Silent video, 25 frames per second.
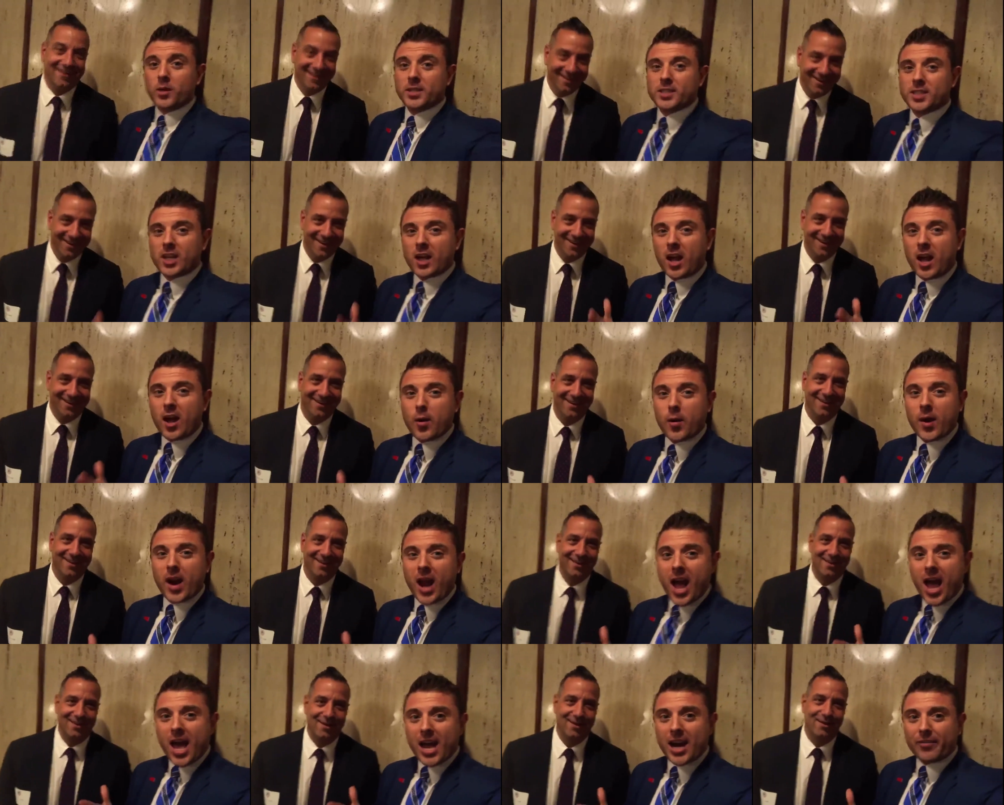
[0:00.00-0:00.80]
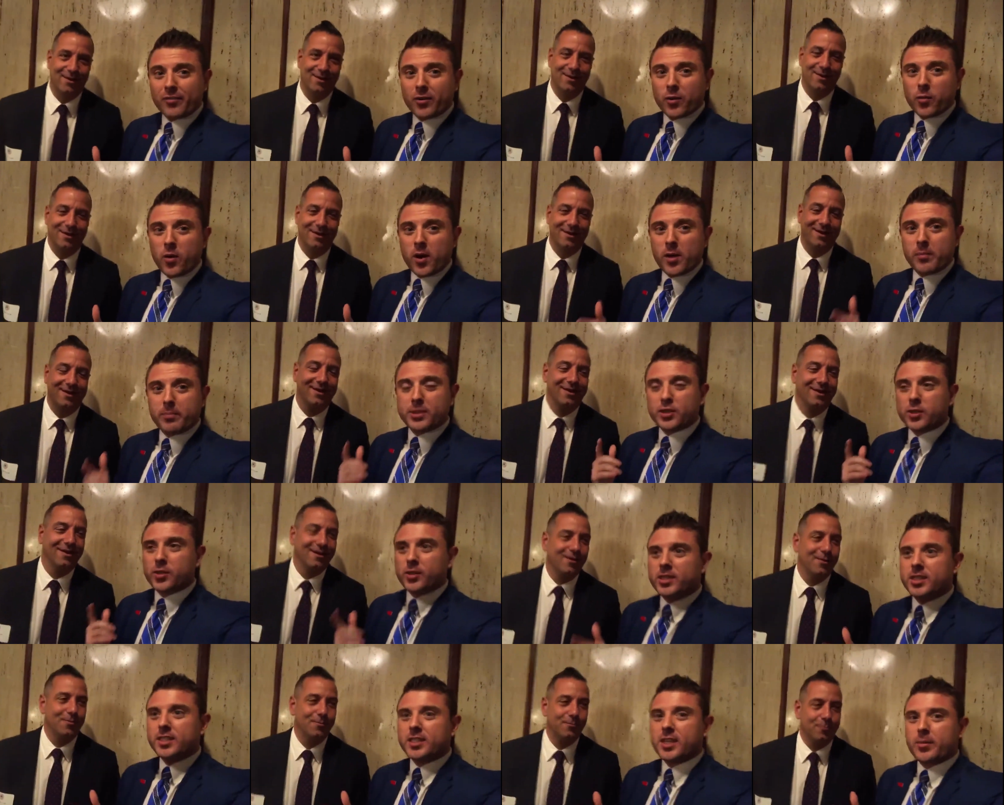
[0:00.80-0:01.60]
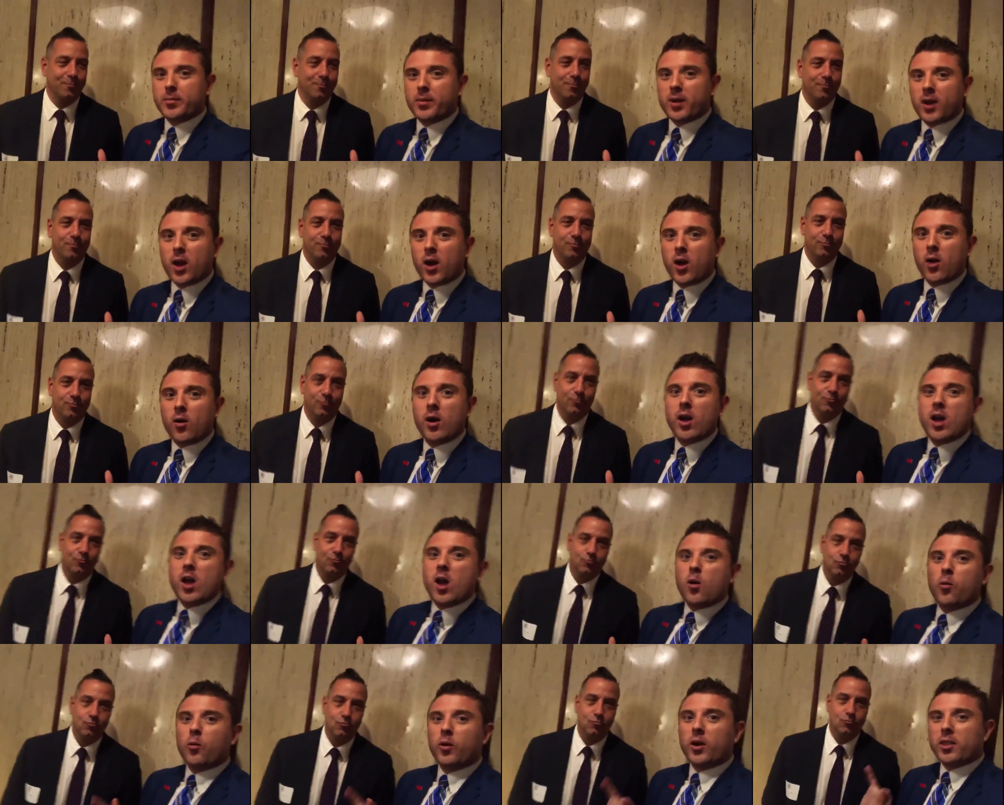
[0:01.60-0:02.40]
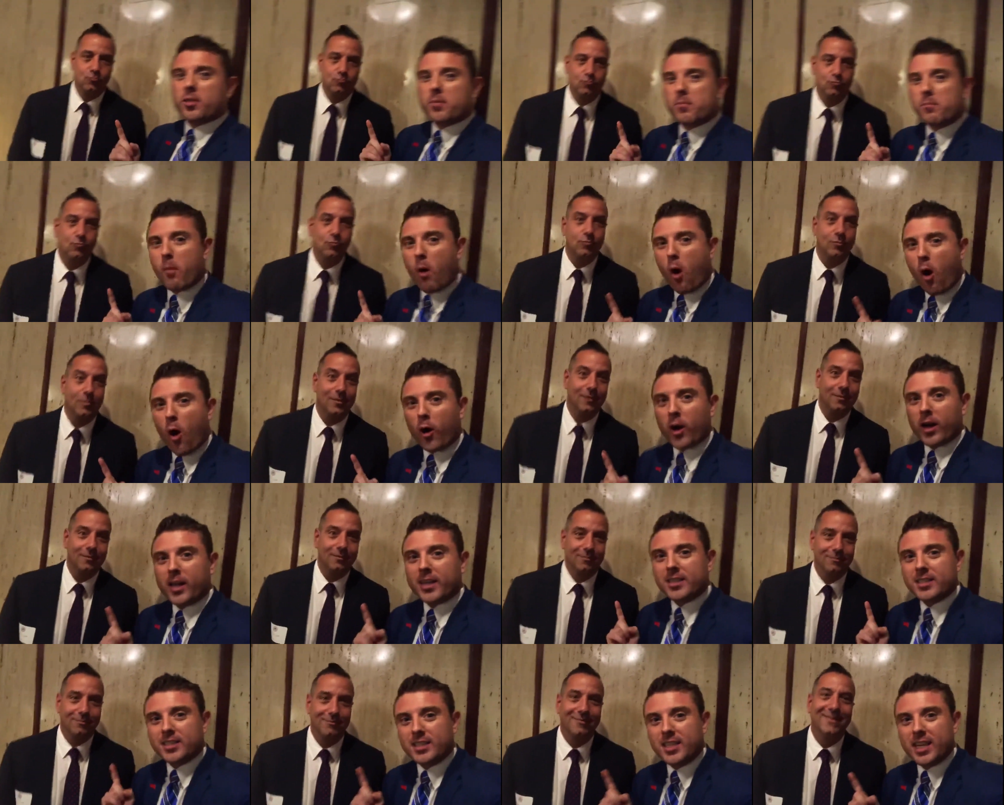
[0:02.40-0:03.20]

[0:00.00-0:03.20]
Speaker 1: What's going on, everyone? Patrice Thibodeau with Marc